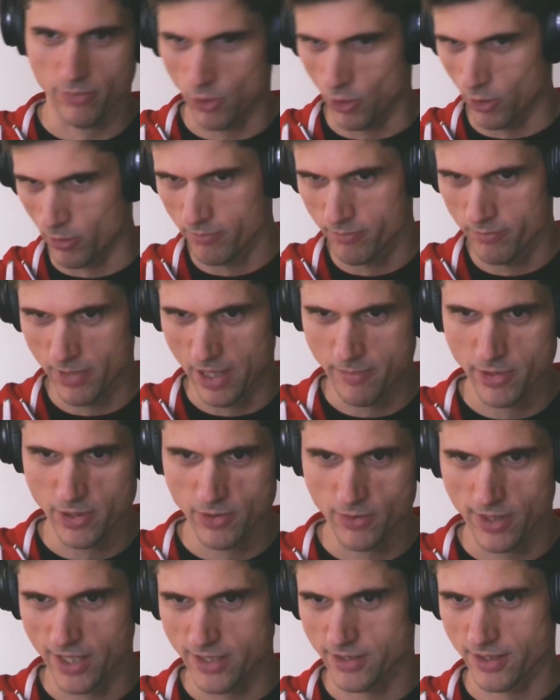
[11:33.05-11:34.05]
or maybe
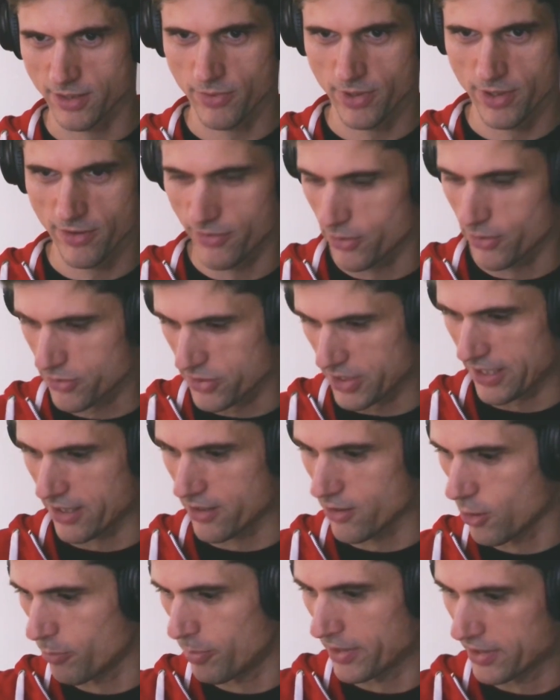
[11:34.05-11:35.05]
you guys get rid of those, I don't
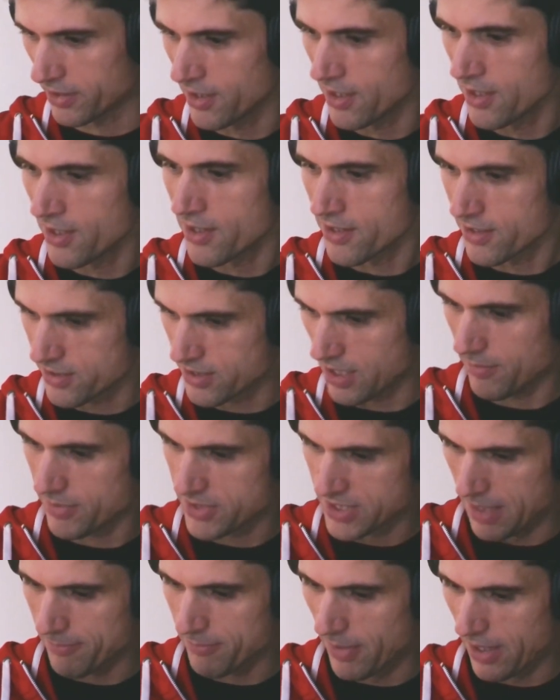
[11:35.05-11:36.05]
know, but
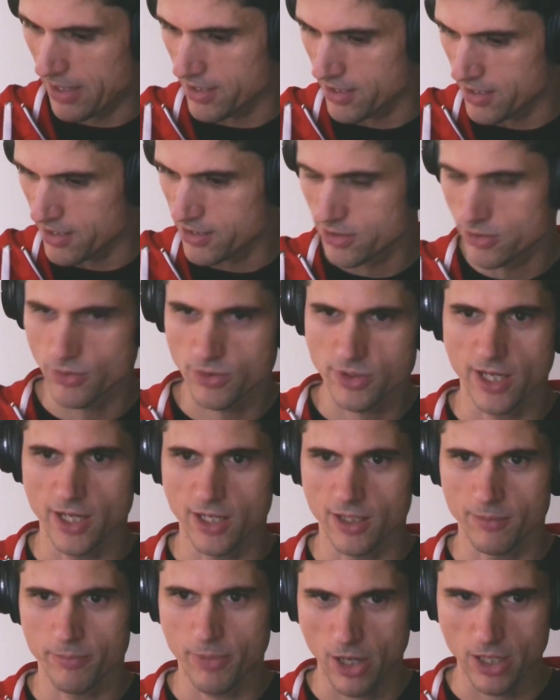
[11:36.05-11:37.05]
somebody needs to
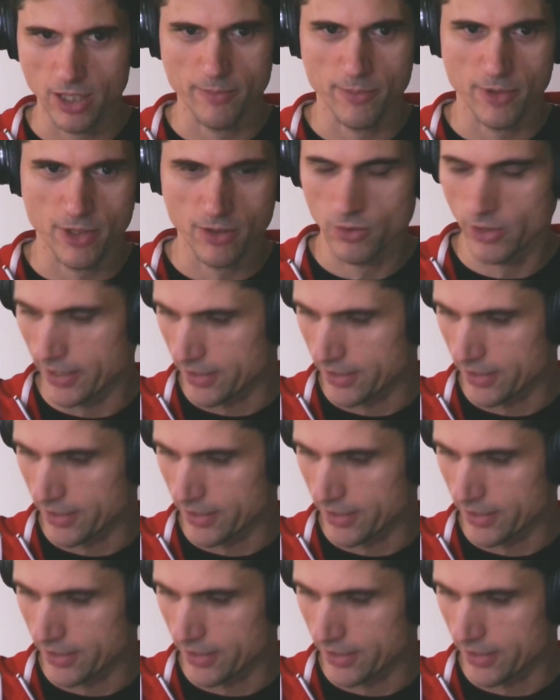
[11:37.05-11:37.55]
tell Polymer,